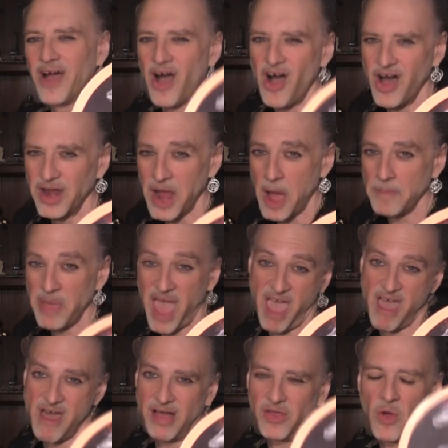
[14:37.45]
On a
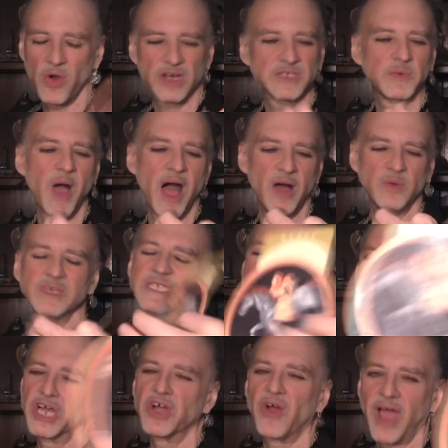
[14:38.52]
pale horse. Well, we'll
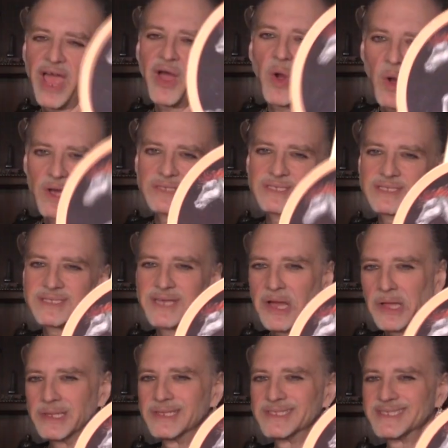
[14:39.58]
say a gray horse. Let's
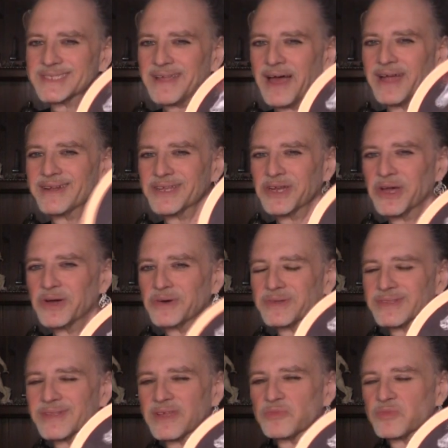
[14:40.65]
not, let's not you
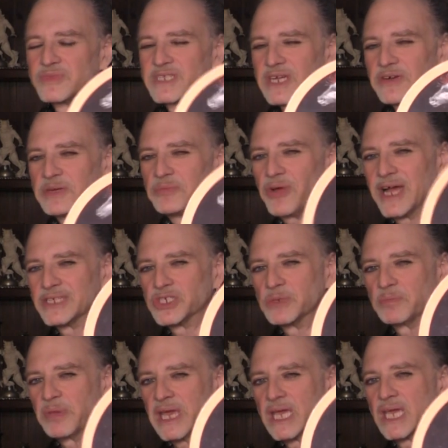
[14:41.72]
know, Terry
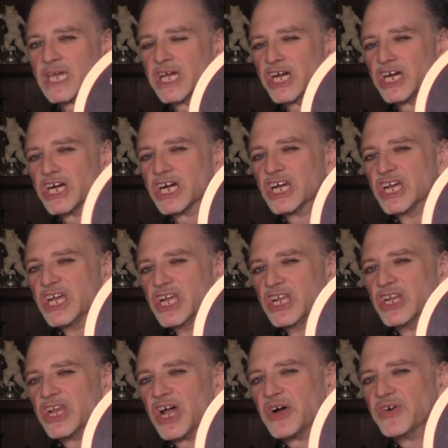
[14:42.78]
Pratchett pinky her.
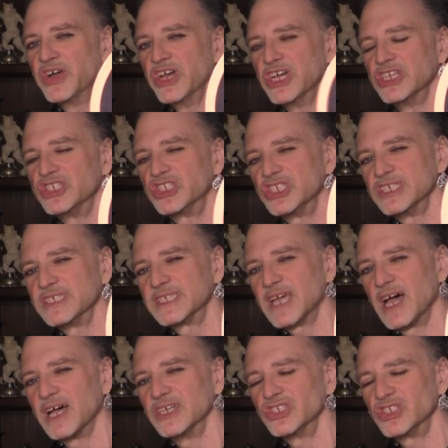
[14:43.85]
No, she's
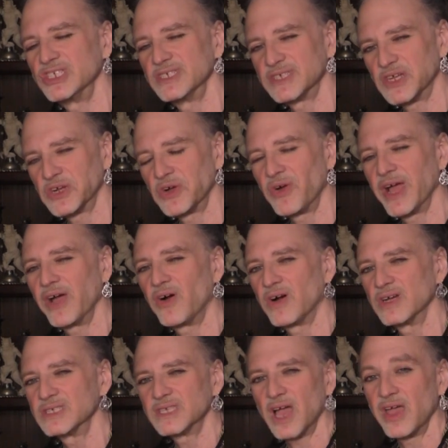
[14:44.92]
uh, she's on a gray
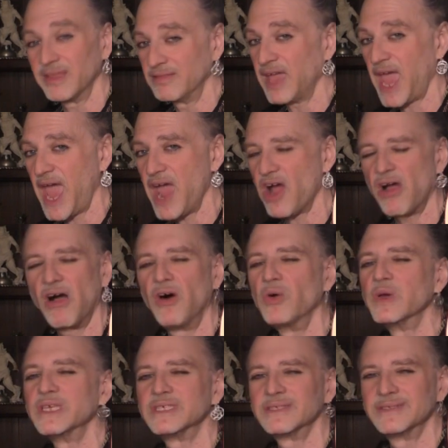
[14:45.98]
horse in the air,
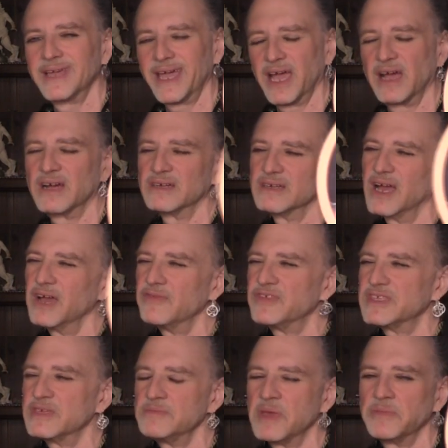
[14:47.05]
always in the air. I've
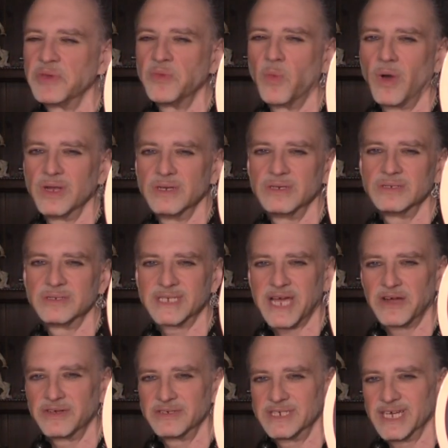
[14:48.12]
seen maybe one
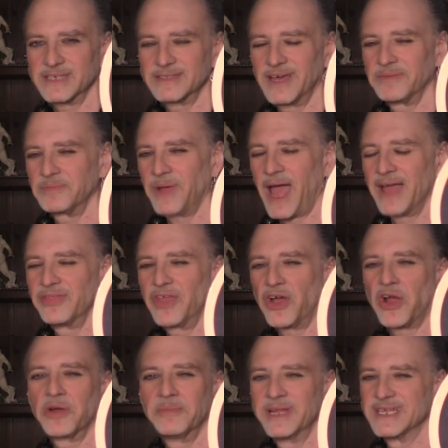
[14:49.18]
tarot deck that had the
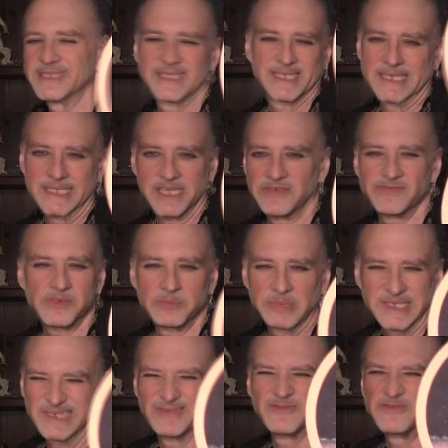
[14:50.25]
hermit at sea level,
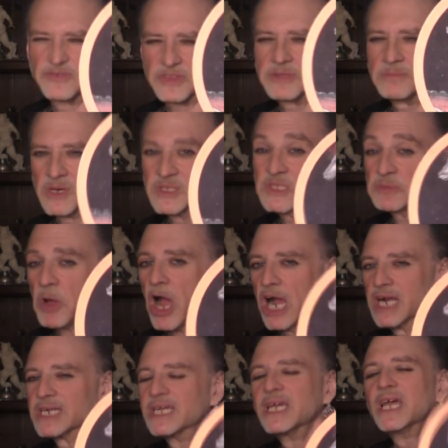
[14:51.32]
but for the most
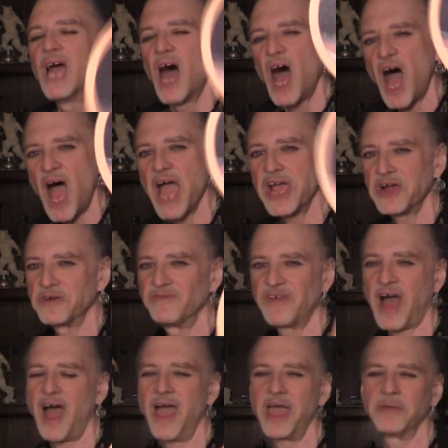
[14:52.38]
part, higher
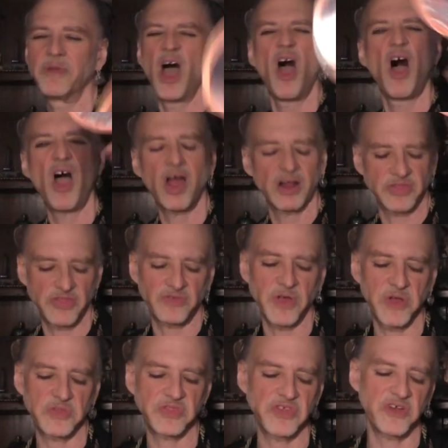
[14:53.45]
vibe, Heart
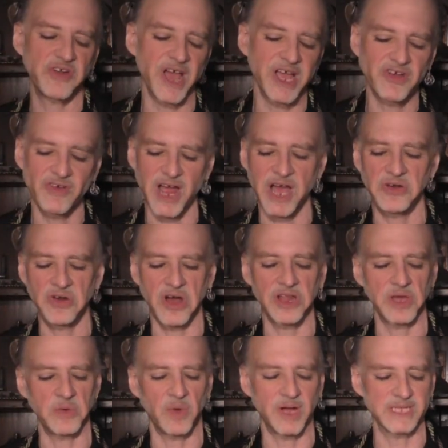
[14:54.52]
throat Third Eye Crown
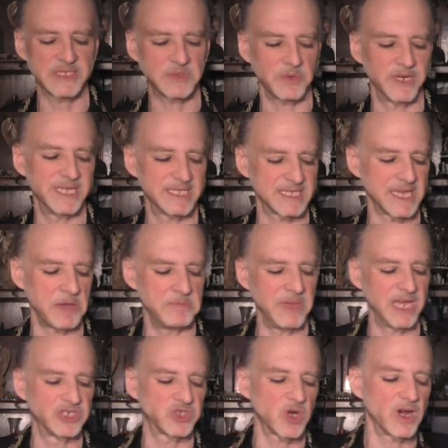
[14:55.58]
all at once when it's a
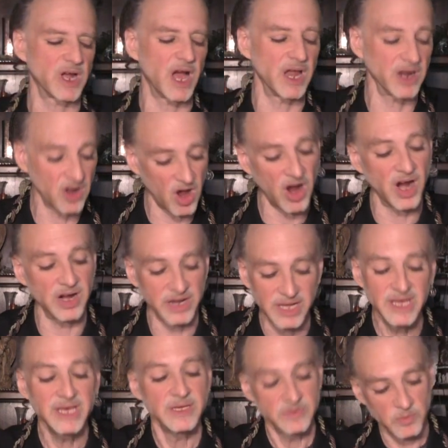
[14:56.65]
major arcana card
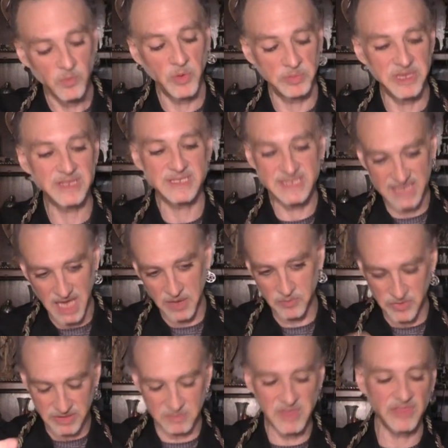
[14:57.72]
will be the
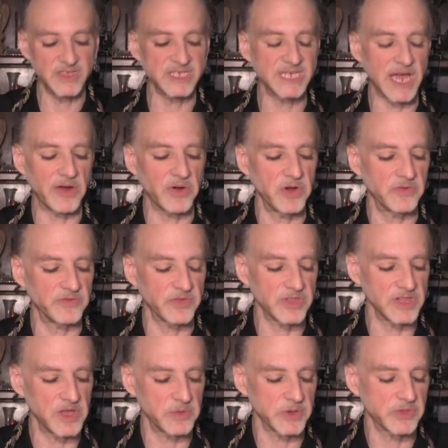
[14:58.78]
same with the Mythic Tarot for
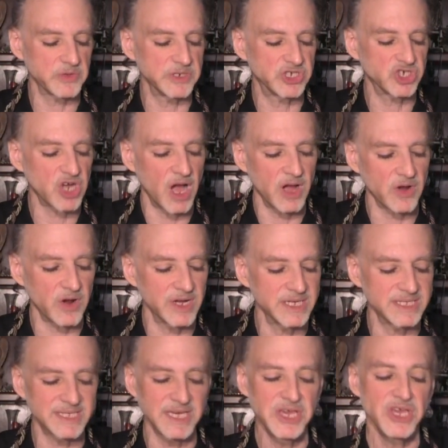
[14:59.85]
the lower three
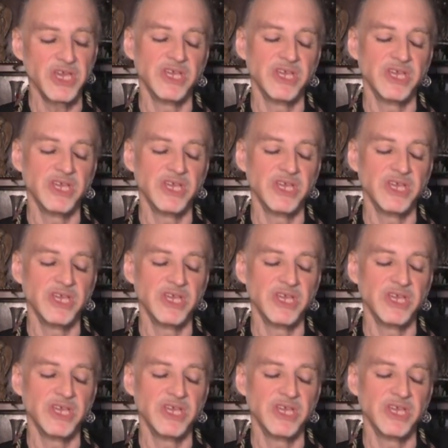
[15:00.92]
chakras.